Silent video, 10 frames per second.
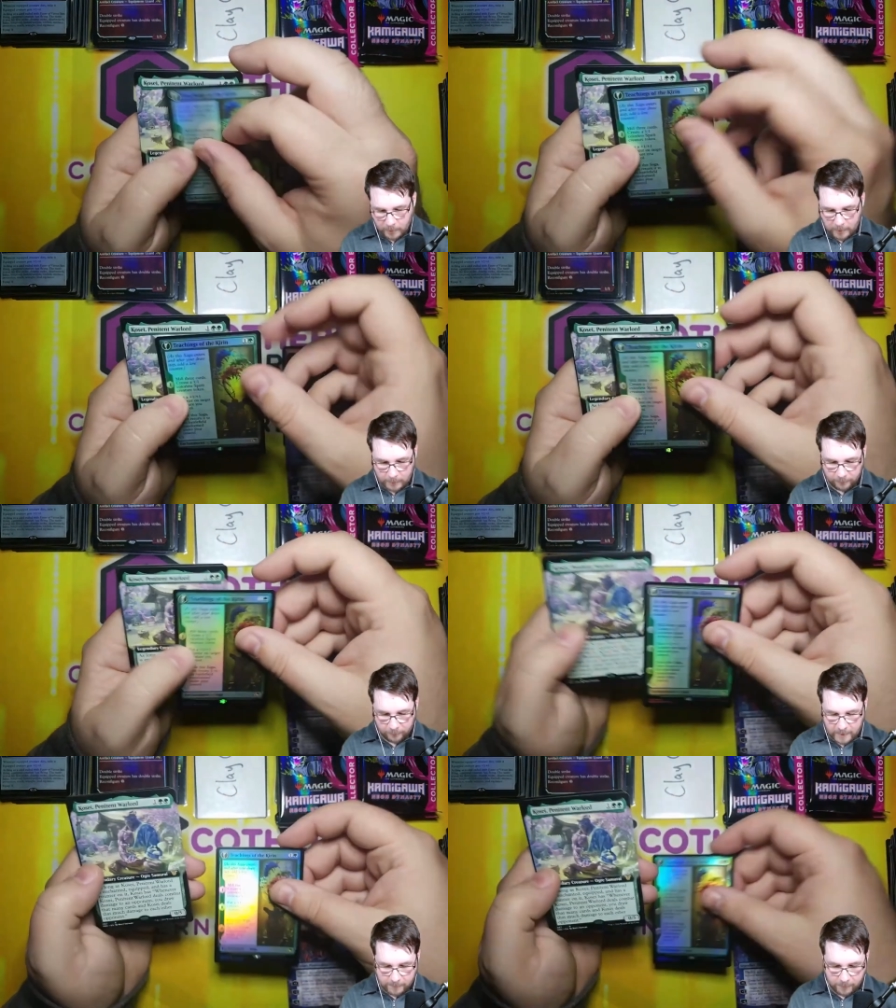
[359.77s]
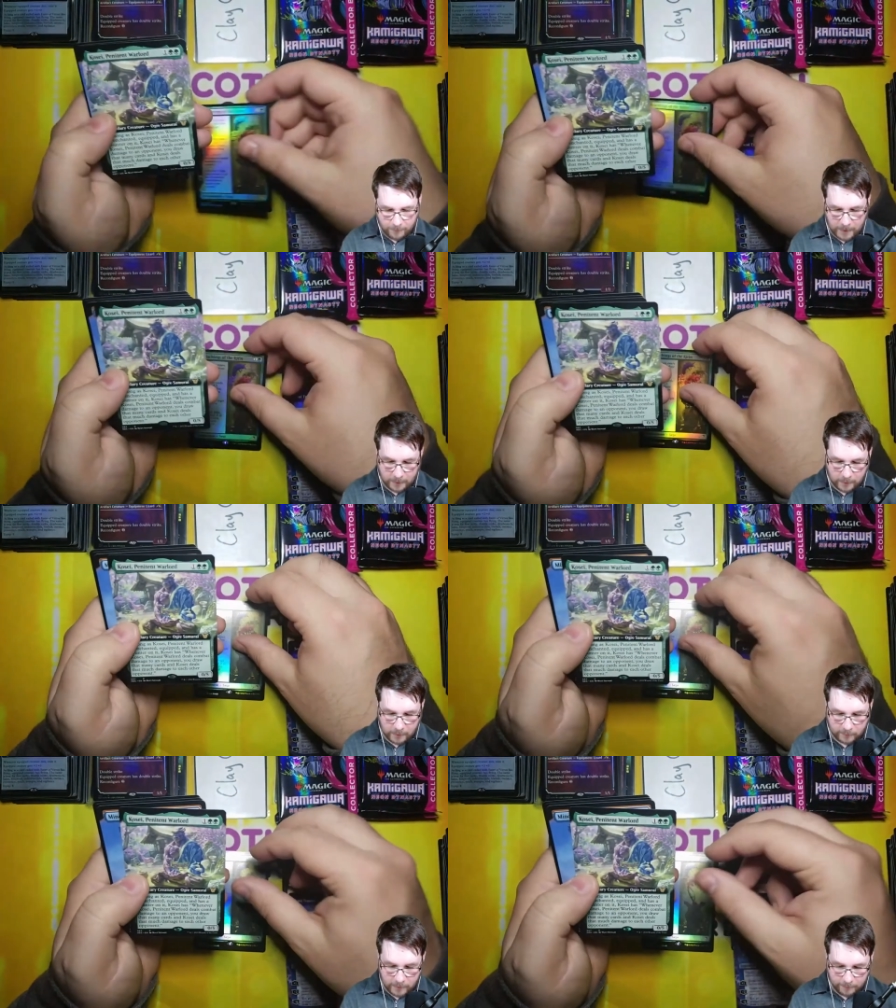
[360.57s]
Helps if I keep the mana
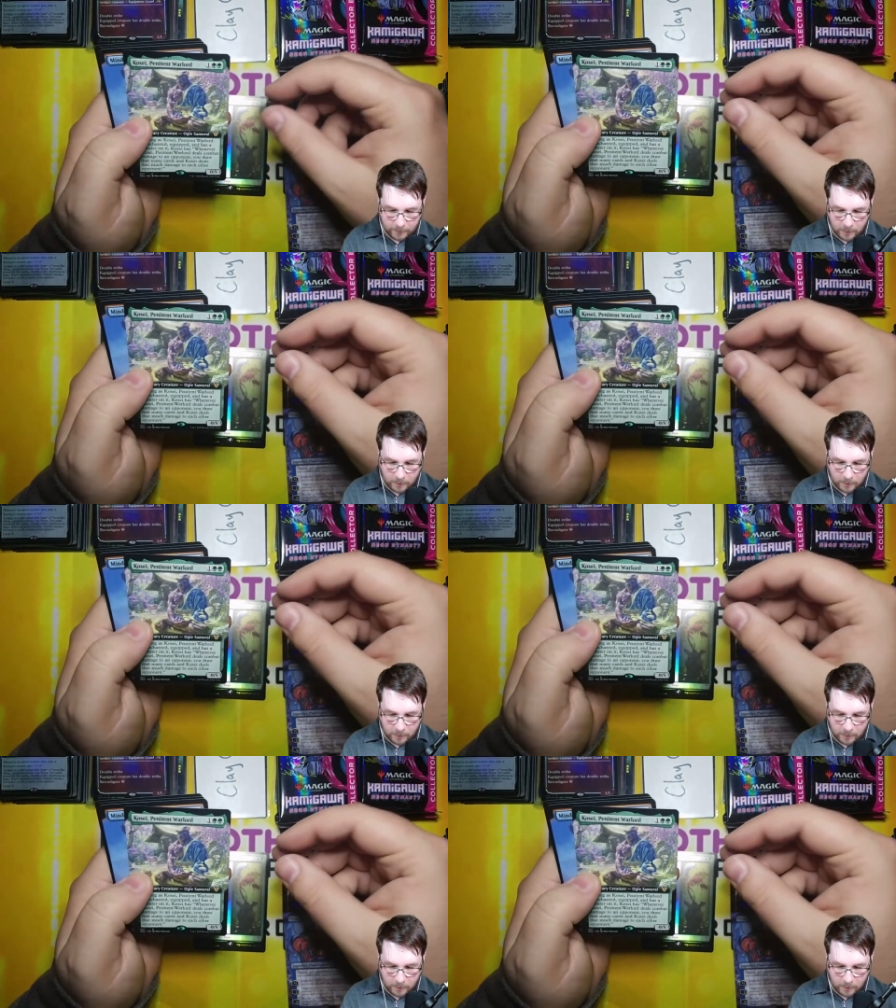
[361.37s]
cost up.